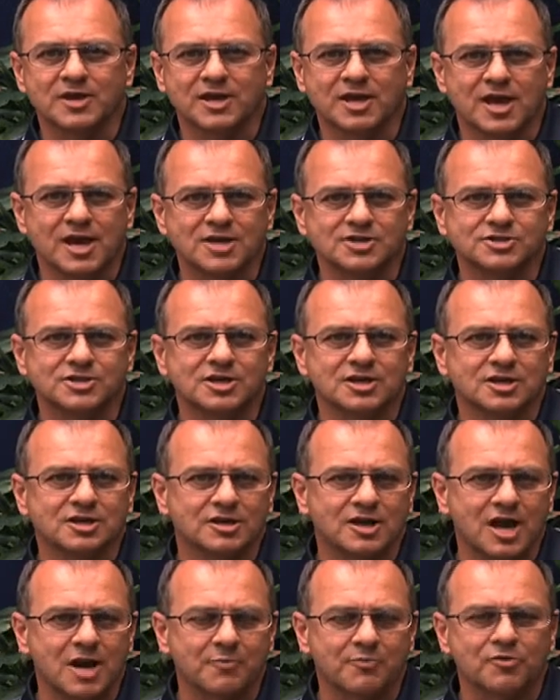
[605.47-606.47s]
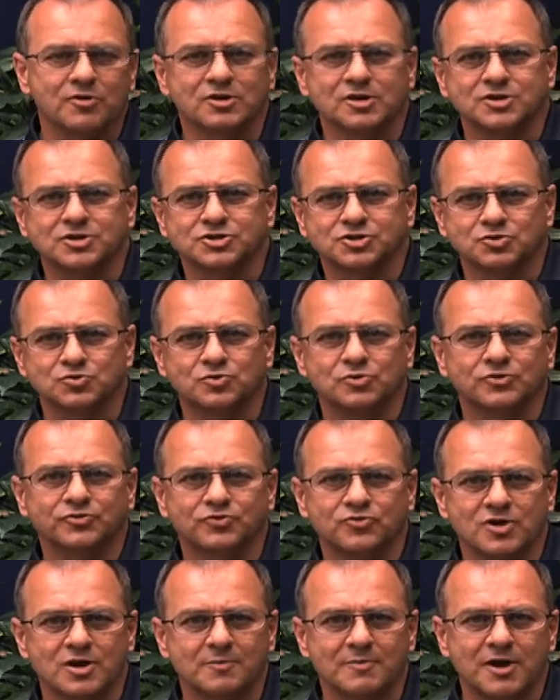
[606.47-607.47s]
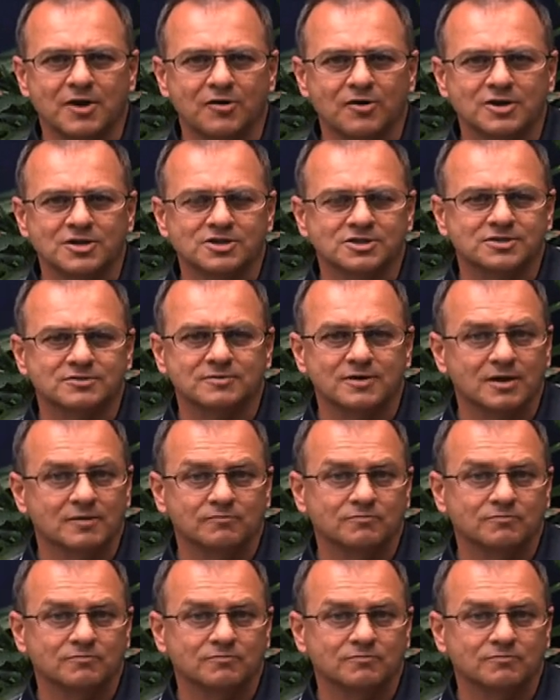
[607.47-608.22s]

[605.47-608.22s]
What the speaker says: the casing and apron and stool trim areas,